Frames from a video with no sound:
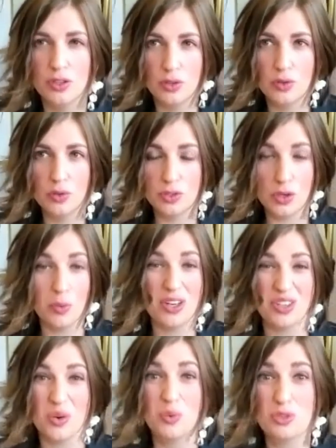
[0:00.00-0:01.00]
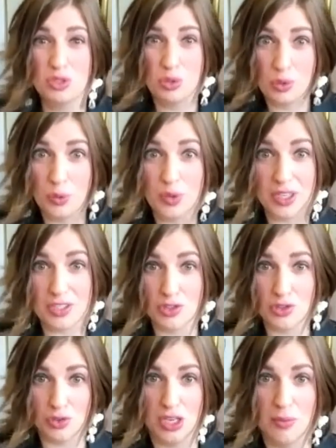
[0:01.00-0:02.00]
you don't want to go too
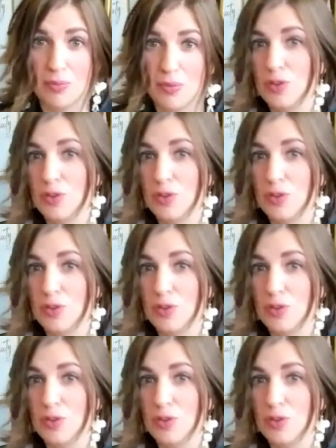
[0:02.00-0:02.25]
extreme